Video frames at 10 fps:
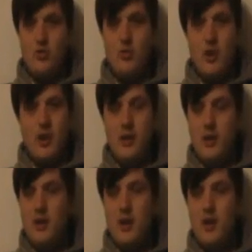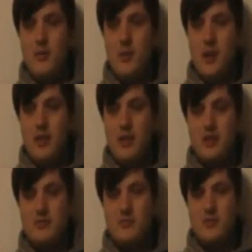Do I recommend
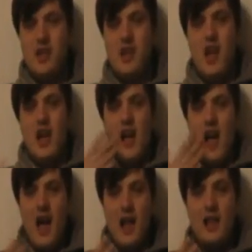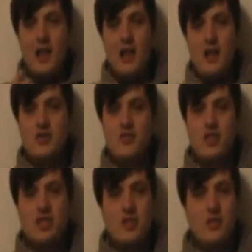this movie? Hell yeah! So
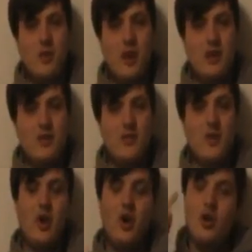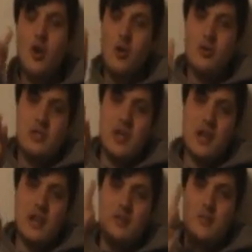what are you waiting for? Go
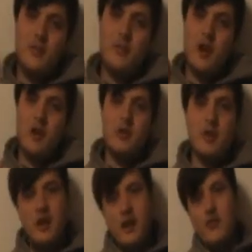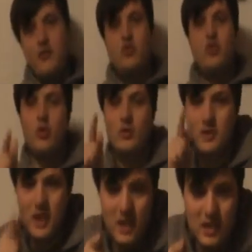check this movie out. If you
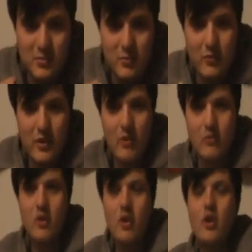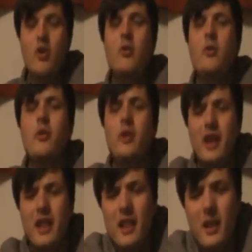don't check this movie out, you
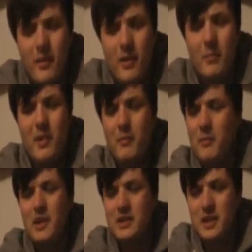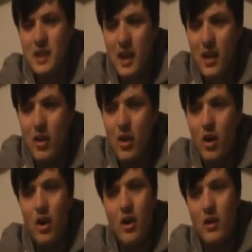really will be missing a
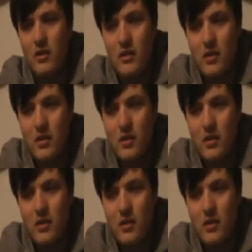lot.